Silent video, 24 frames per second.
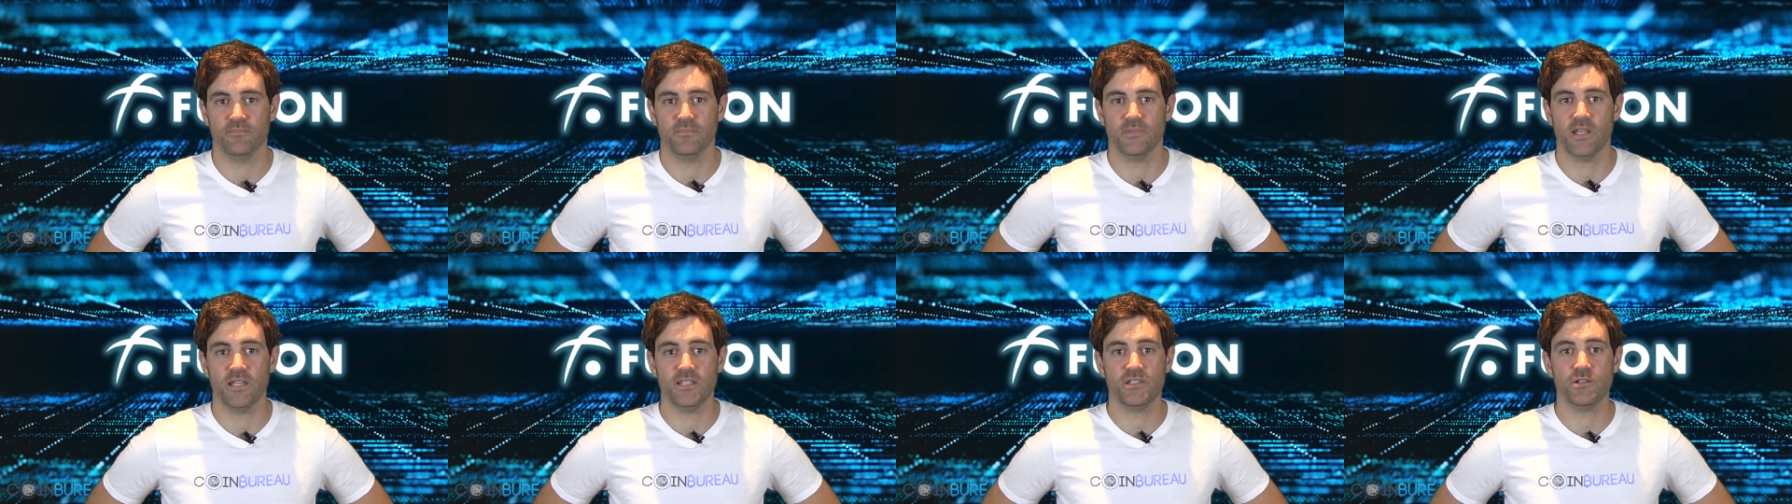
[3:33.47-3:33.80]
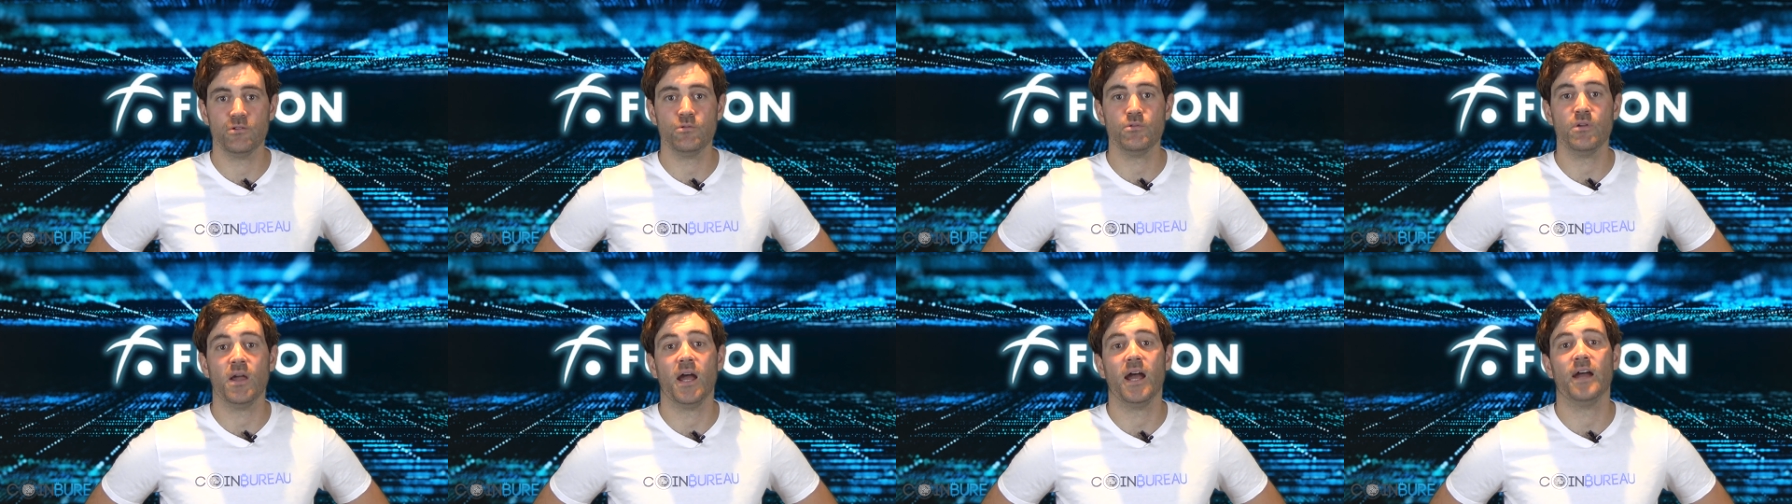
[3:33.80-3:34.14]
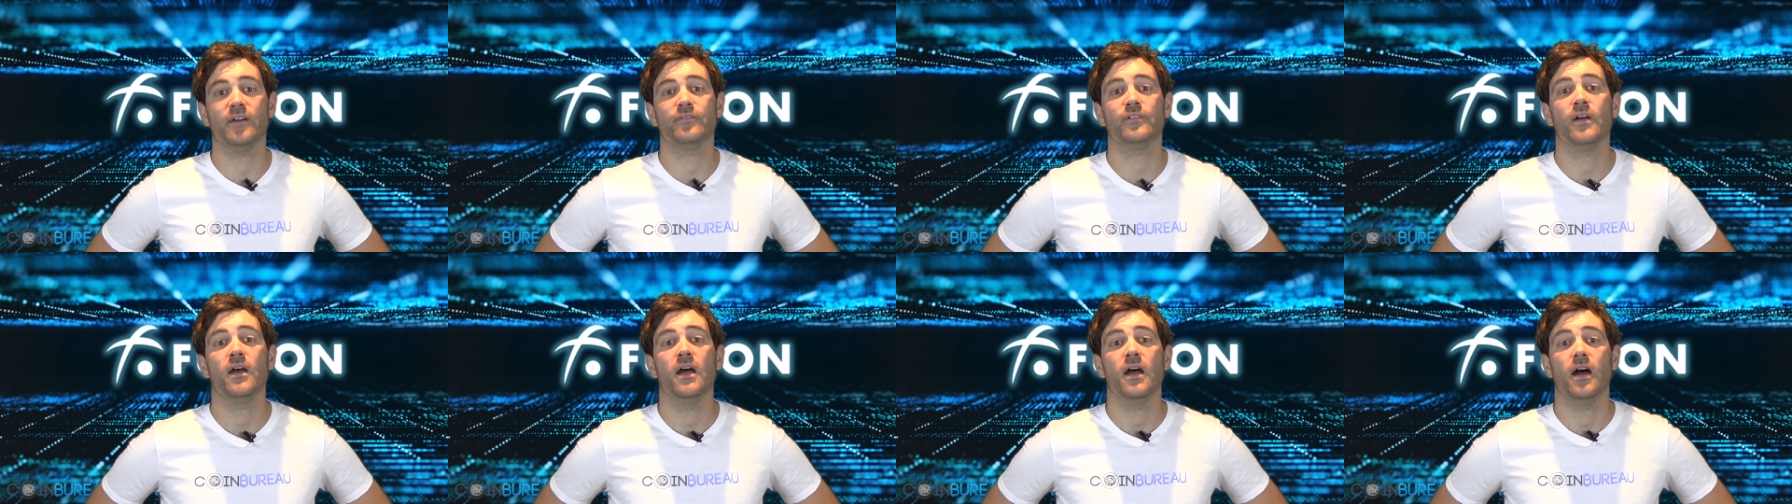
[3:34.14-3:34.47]
They do
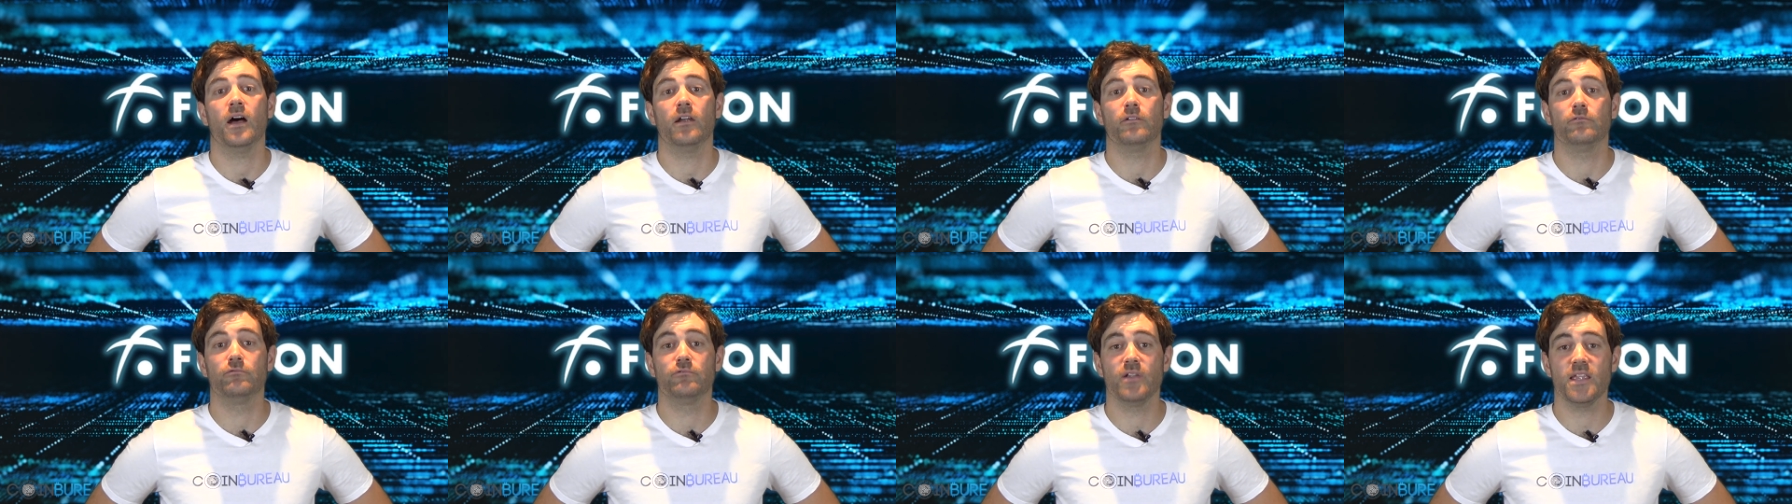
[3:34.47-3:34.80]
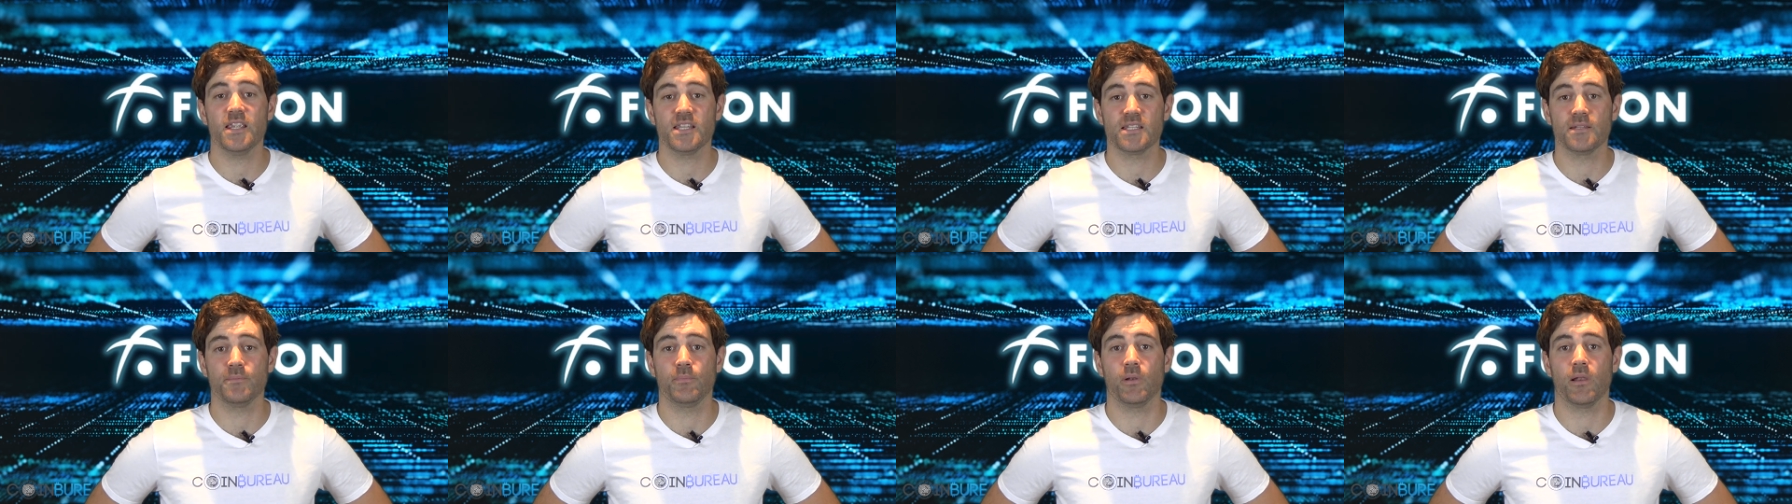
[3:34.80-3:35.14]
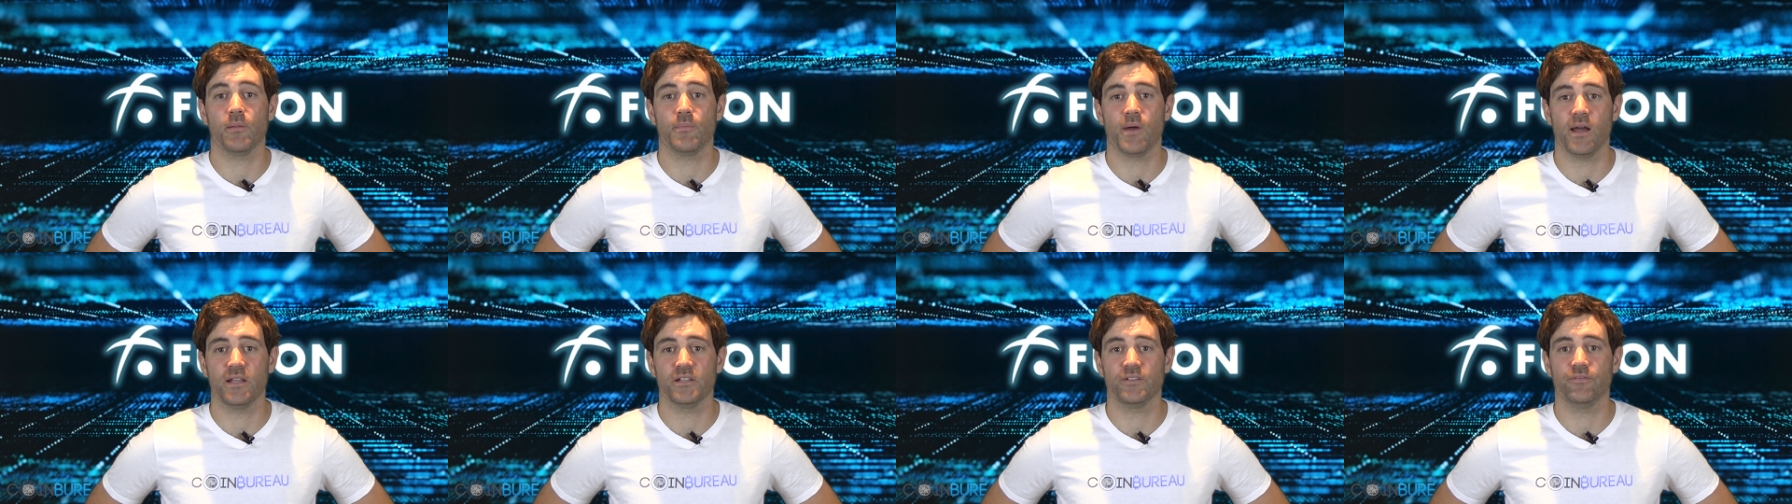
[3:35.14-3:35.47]
have a
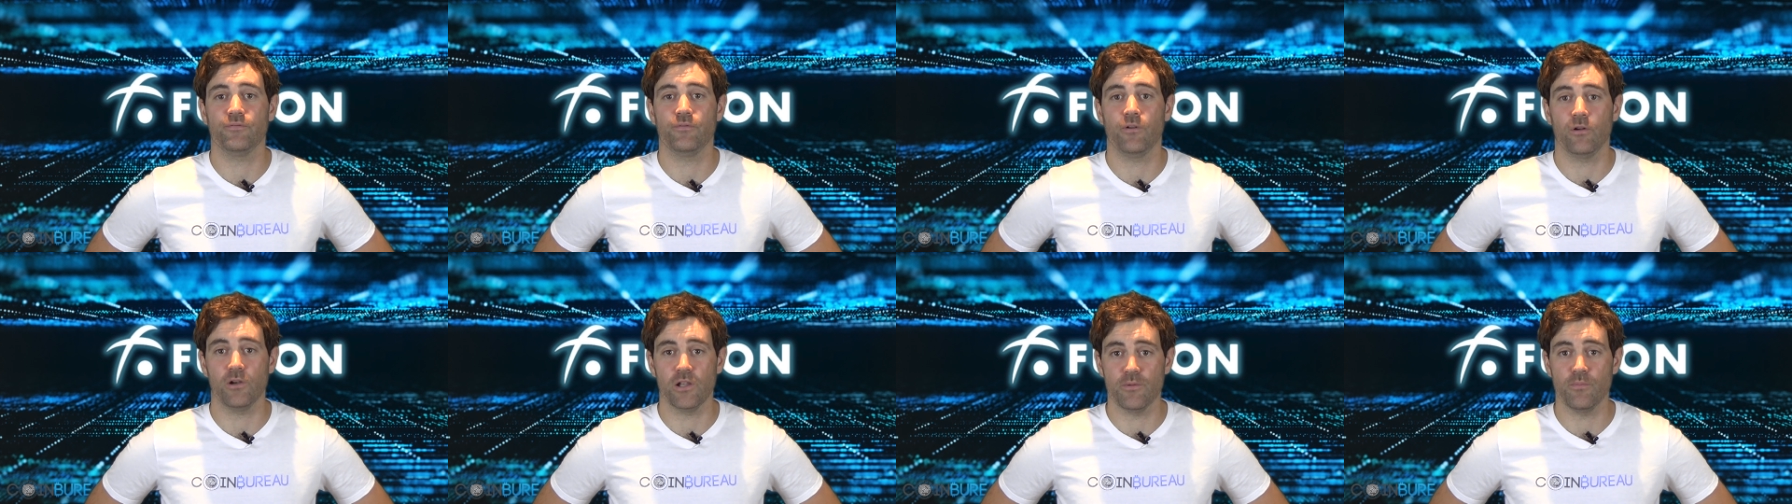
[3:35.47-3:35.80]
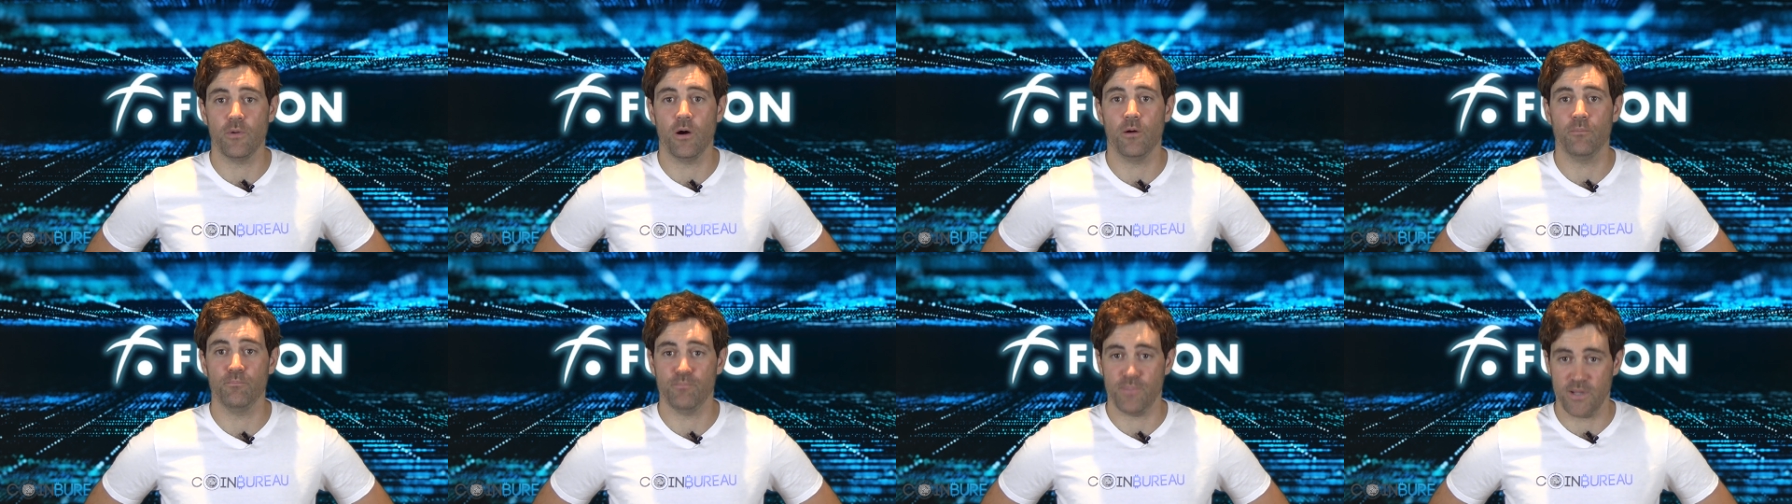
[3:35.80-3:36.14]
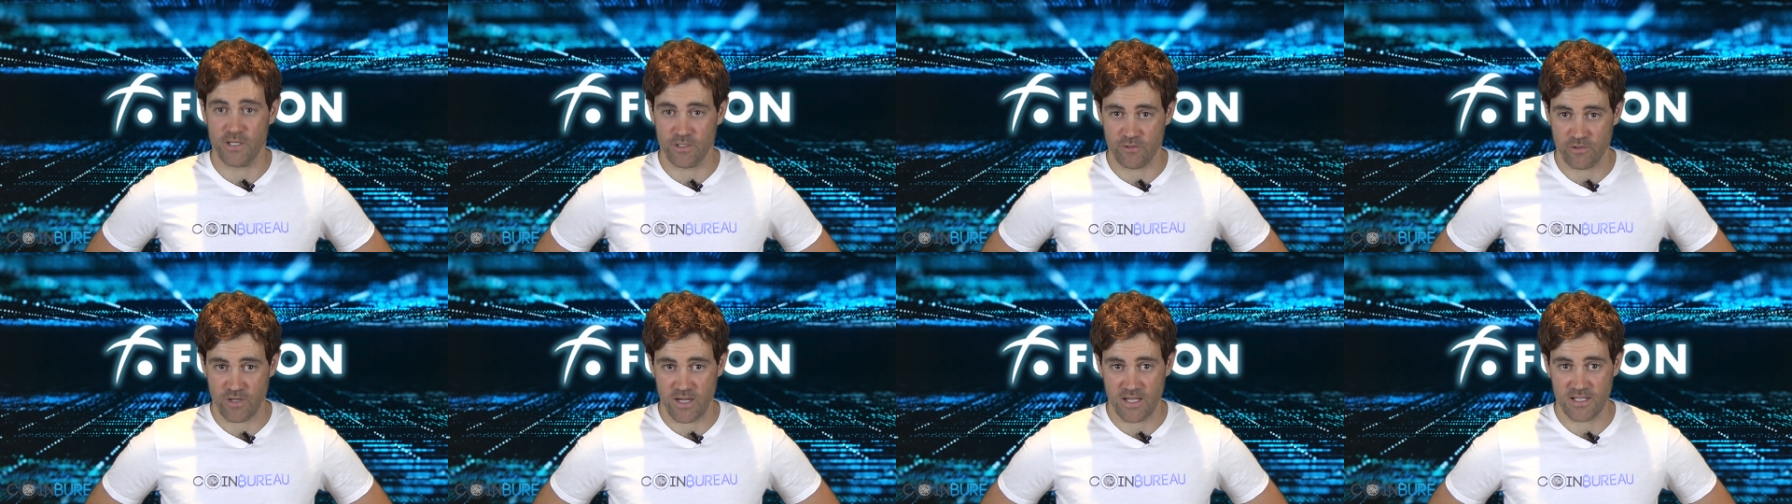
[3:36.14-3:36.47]
reasonable amount of volume on
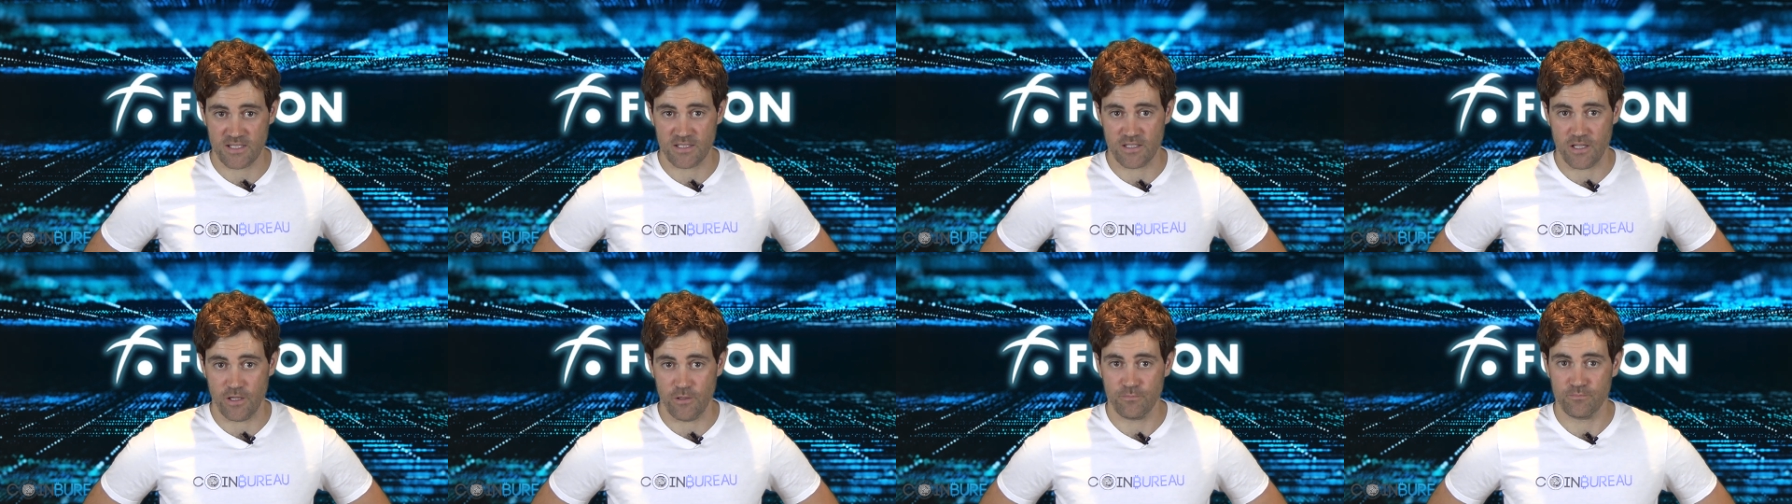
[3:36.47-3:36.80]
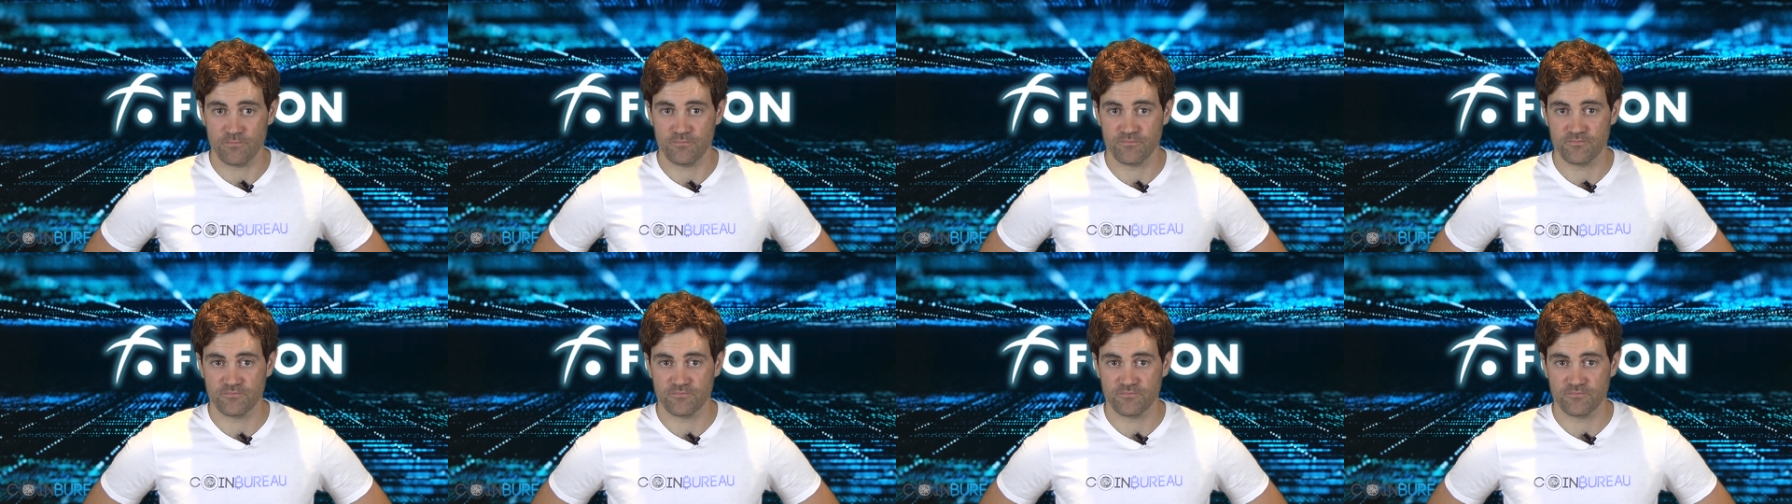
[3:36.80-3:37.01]
Bittrex, though.